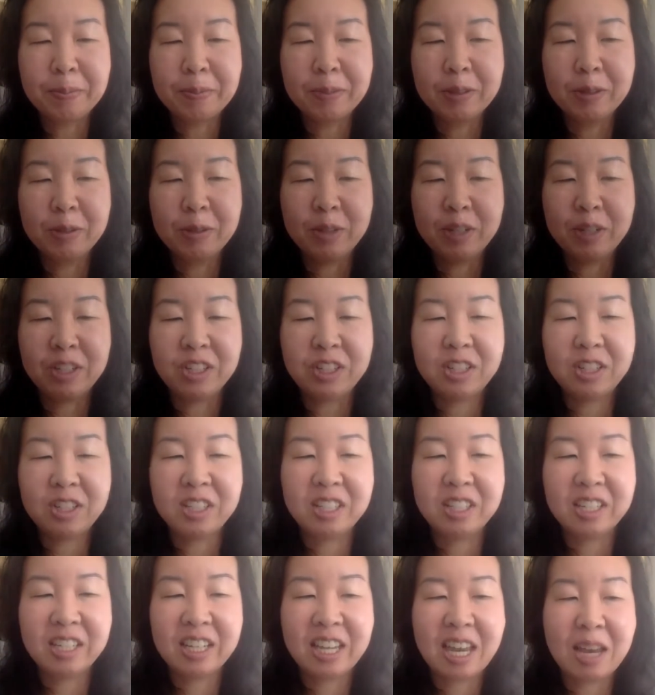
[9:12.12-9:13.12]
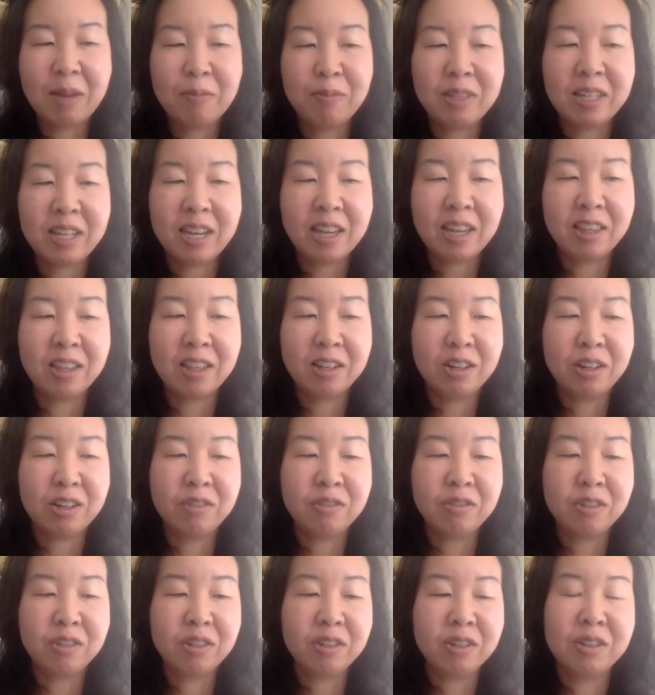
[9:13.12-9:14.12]
which came together
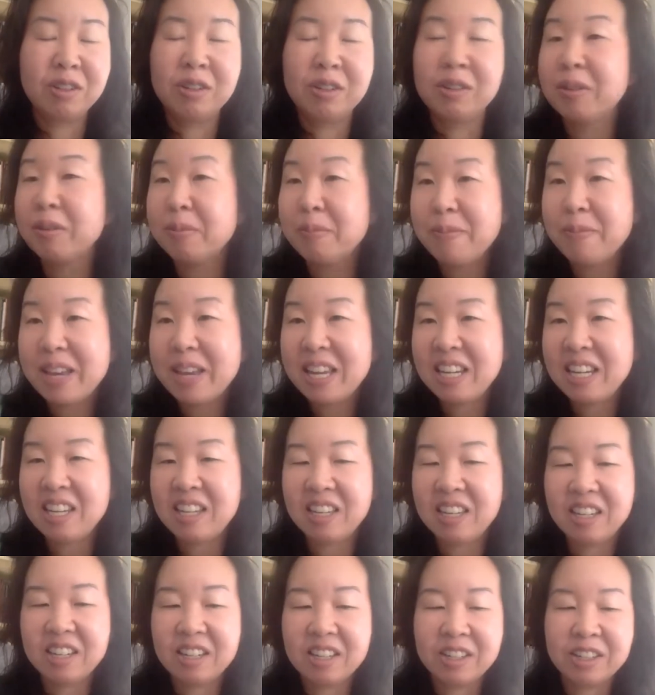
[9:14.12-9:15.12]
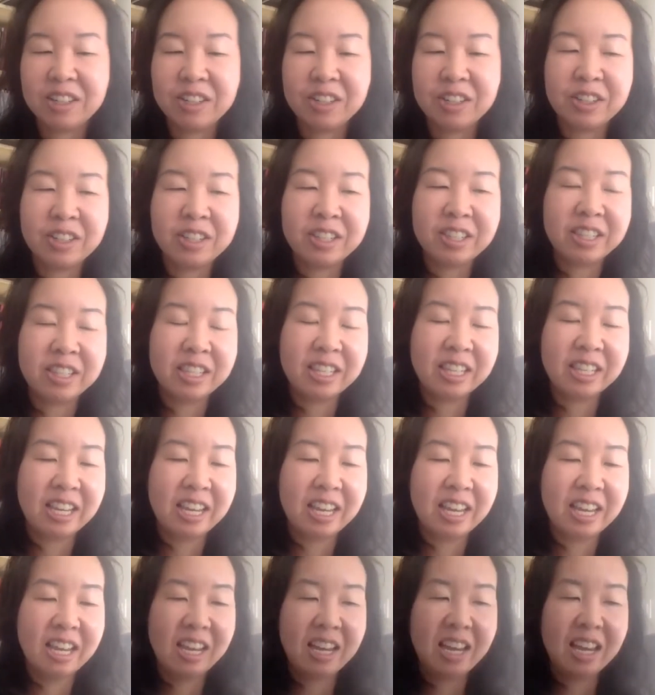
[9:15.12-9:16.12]
over many years
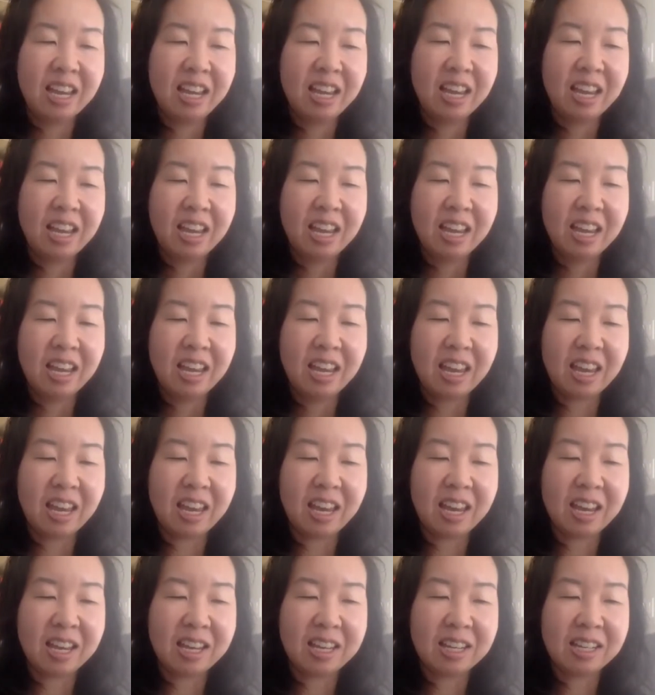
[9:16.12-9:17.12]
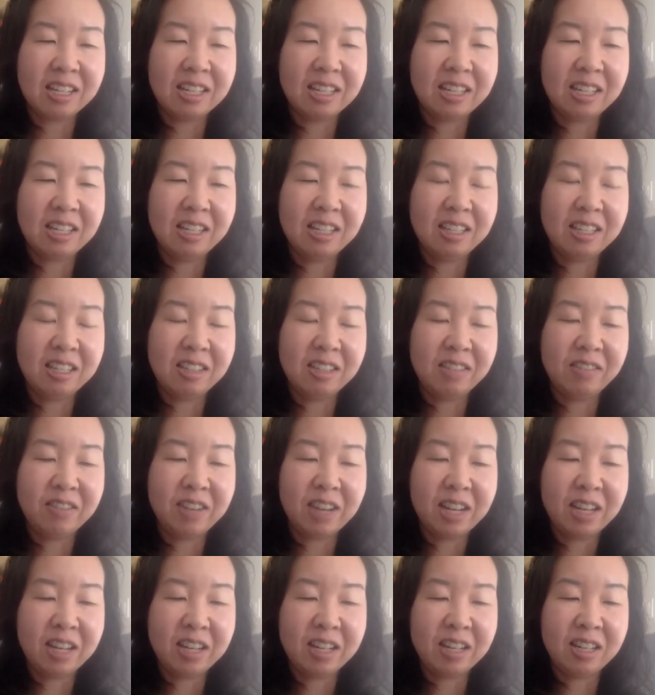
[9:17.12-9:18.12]
and is
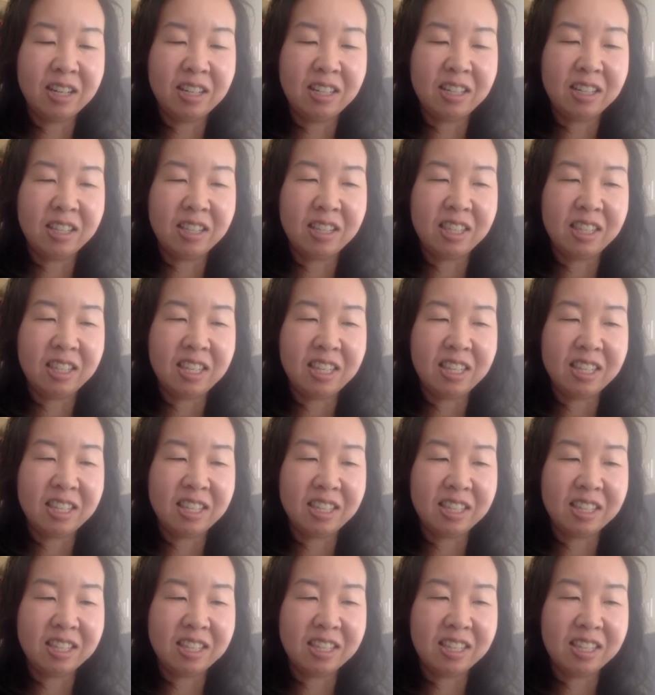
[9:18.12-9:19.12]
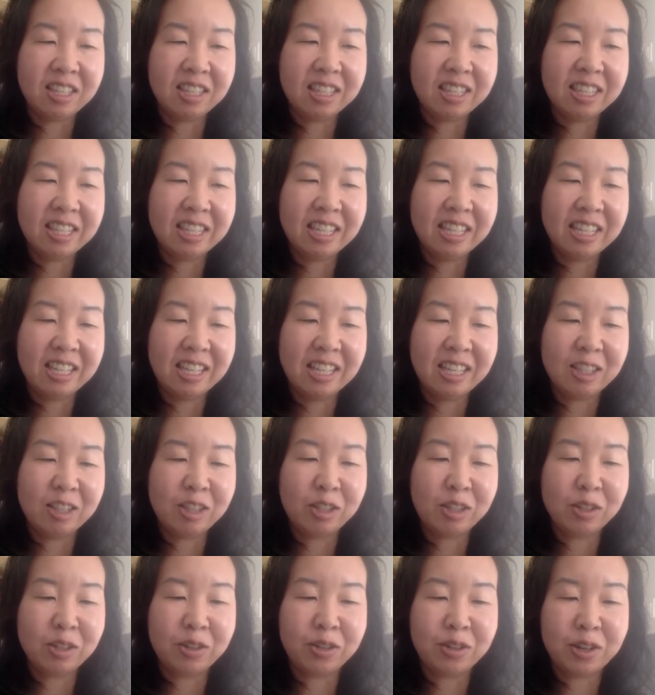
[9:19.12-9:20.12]
divided into seasons. And
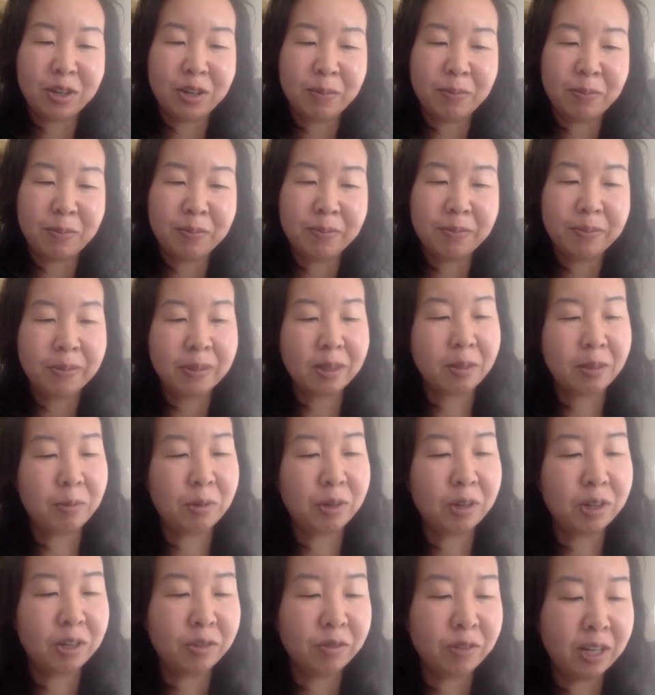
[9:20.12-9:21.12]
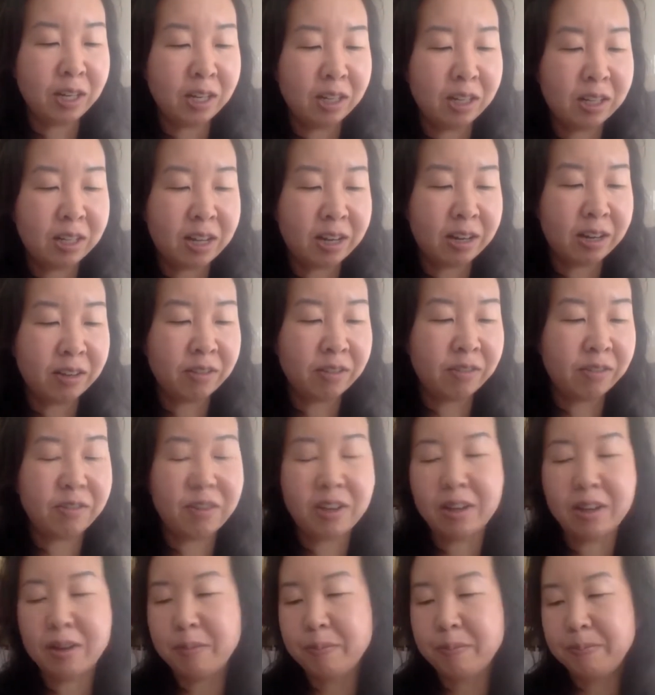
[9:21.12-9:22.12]
so I'm going to read a lot of
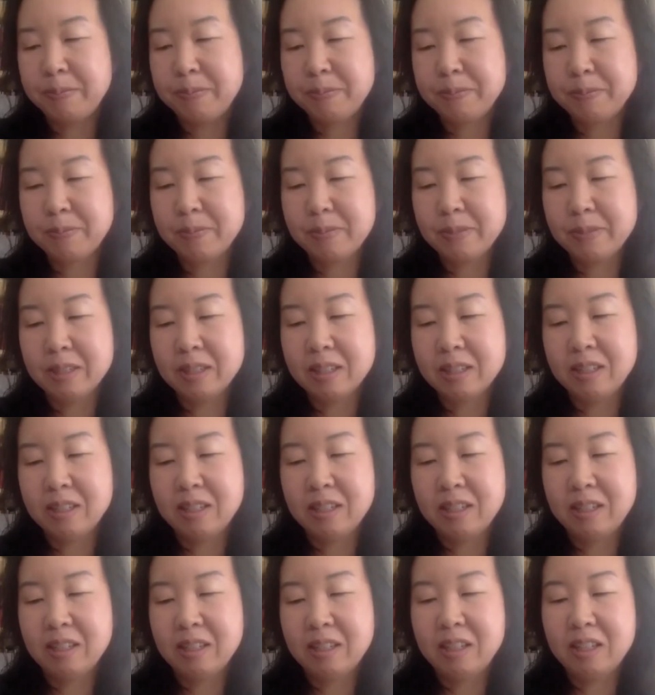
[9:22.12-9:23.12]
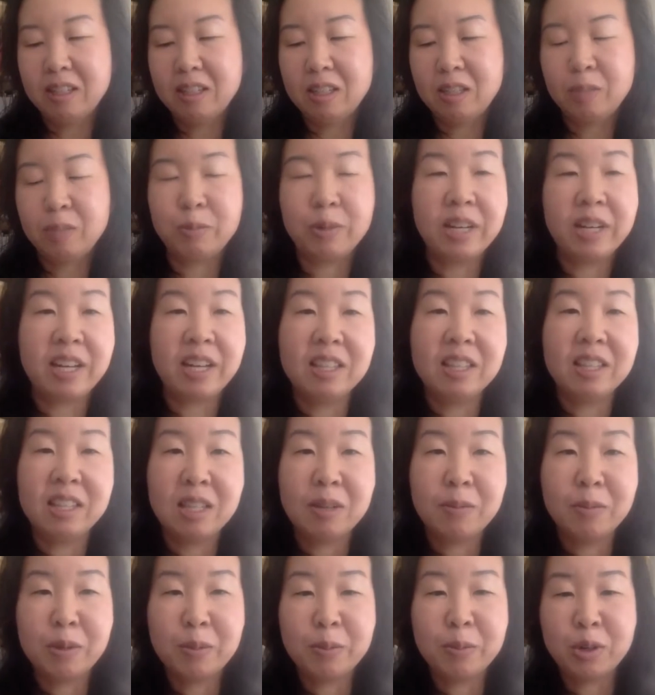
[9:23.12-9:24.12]
spring and
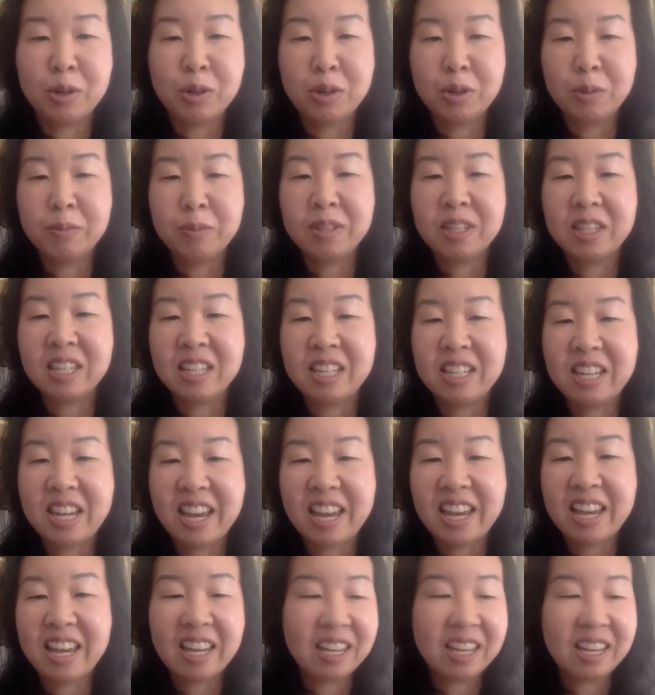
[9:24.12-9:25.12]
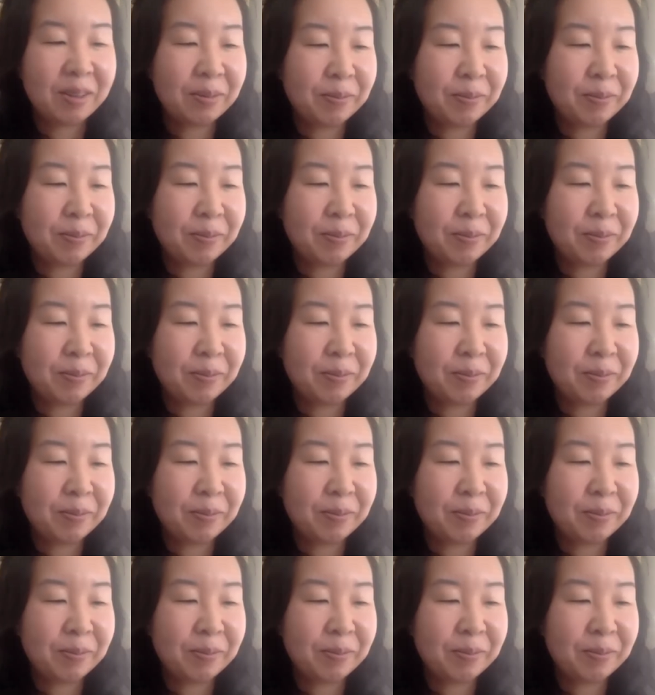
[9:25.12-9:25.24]
summer poems today.